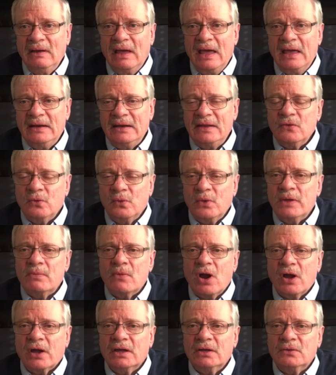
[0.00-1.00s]
And in the wheat
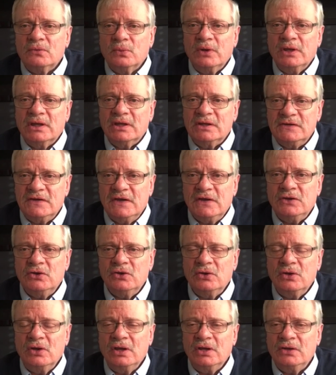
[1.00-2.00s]
market, we continue